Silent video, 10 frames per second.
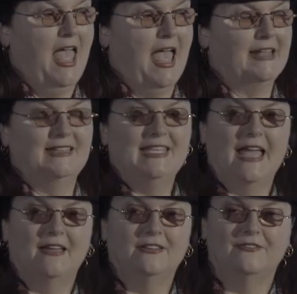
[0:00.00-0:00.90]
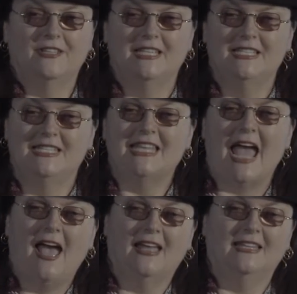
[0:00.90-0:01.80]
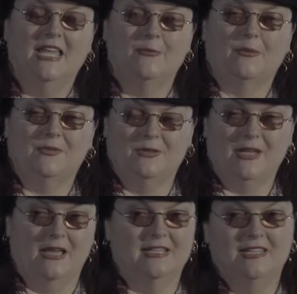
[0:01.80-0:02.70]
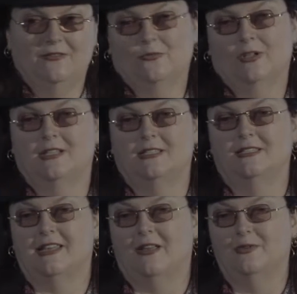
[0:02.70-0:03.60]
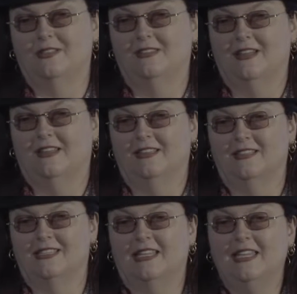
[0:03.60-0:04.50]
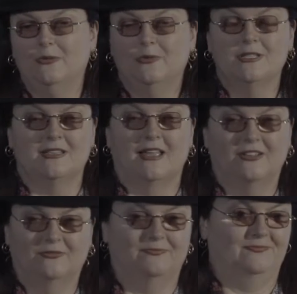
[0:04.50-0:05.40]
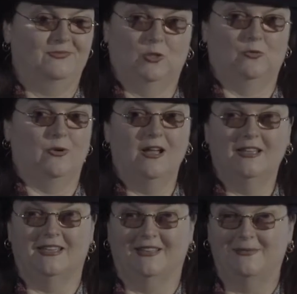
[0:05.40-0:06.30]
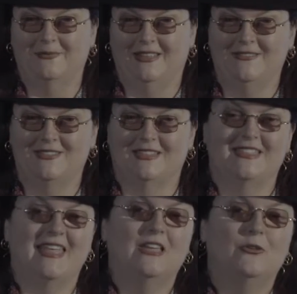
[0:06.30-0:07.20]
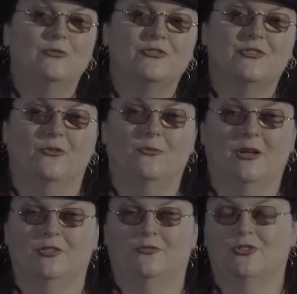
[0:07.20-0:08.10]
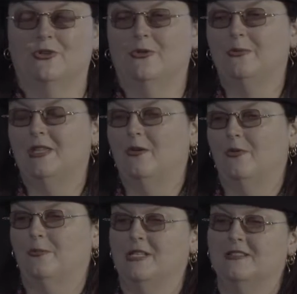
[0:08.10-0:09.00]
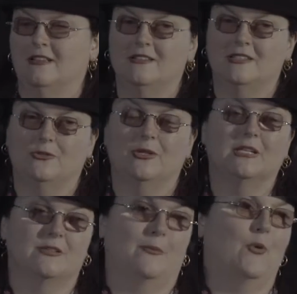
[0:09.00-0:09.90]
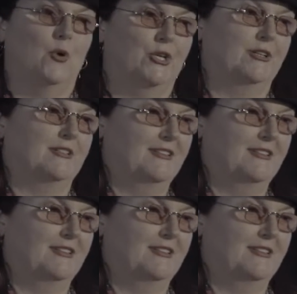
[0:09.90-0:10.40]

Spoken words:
And at the end of it, his dad came up to me. I didn't even realize his dad was in the audience. And he was like crying. And he said, thank you so much for showing me that what my son is doing is important.